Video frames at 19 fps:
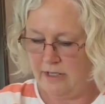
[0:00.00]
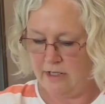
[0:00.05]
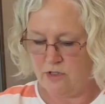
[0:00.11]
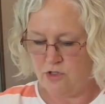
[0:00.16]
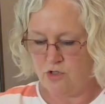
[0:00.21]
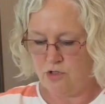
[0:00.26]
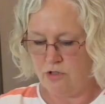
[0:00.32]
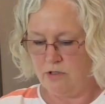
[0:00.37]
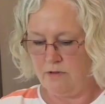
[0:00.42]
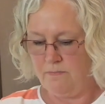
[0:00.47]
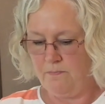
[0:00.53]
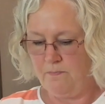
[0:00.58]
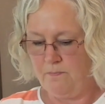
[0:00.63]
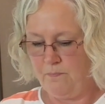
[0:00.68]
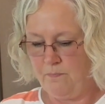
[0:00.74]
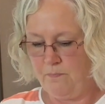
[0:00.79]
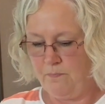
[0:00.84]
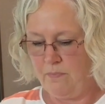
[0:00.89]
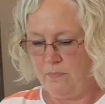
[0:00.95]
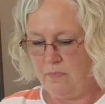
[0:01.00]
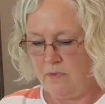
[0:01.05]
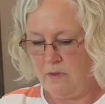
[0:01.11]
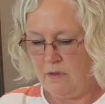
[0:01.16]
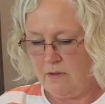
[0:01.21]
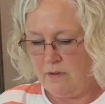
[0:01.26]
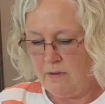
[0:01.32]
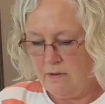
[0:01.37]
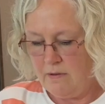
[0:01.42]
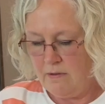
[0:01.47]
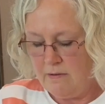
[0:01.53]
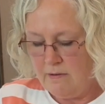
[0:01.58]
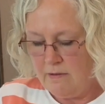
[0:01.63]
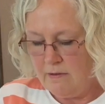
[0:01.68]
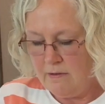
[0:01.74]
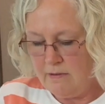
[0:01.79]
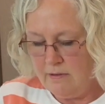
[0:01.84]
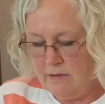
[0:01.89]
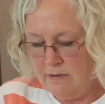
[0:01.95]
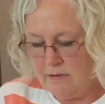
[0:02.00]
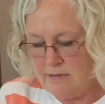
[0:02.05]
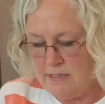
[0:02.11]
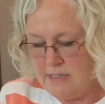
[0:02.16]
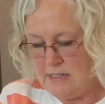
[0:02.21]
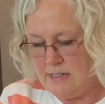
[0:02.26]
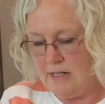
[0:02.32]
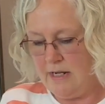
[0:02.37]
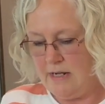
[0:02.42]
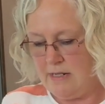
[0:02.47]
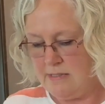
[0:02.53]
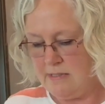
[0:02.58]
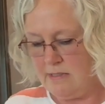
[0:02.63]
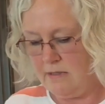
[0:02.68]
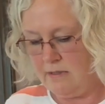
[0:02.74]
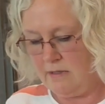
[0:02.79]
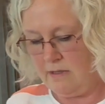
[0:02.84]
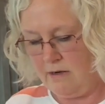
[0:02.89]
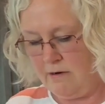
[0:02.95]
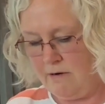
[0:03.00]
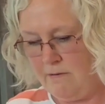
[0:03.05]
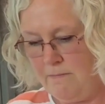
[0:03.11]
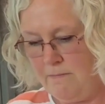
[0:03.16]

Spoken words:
extra little slice on there.